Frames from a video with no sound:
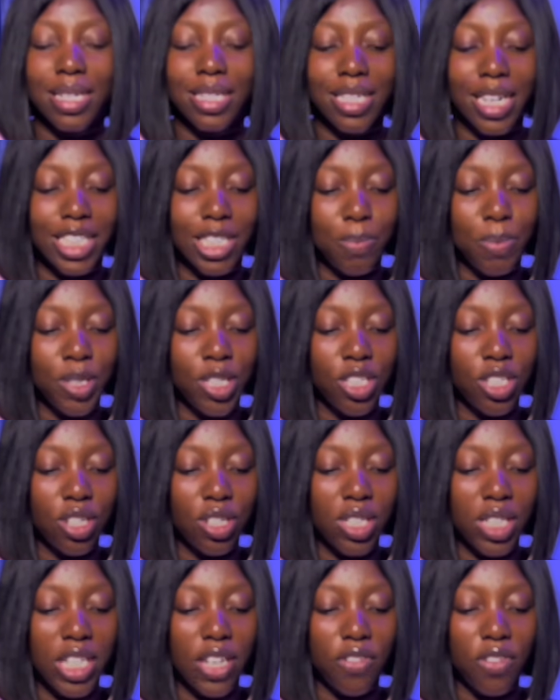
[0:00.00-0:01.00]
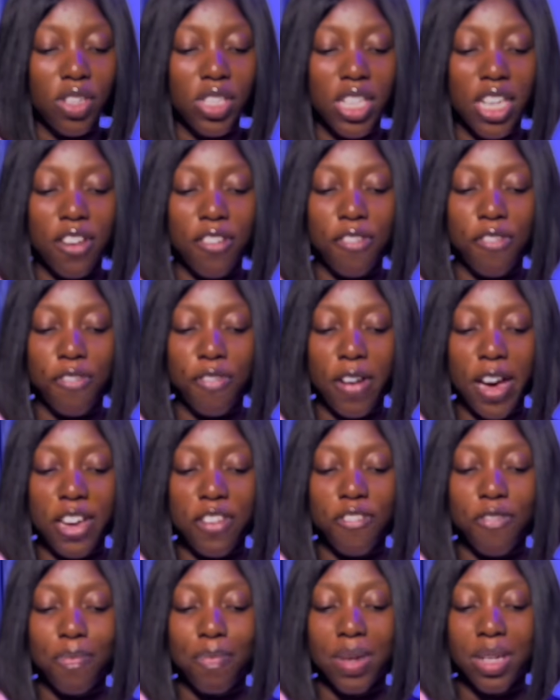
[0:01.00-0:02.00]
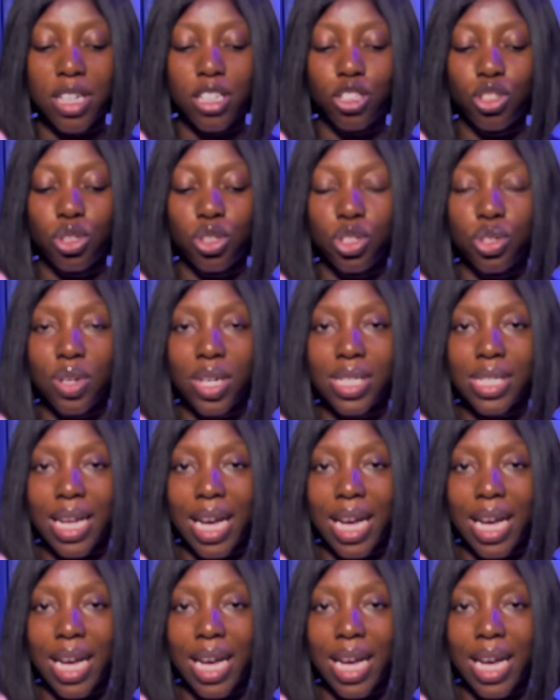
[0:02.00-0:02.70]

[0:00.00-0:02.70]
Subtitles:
ChatGPT just gave us a 5-minute children's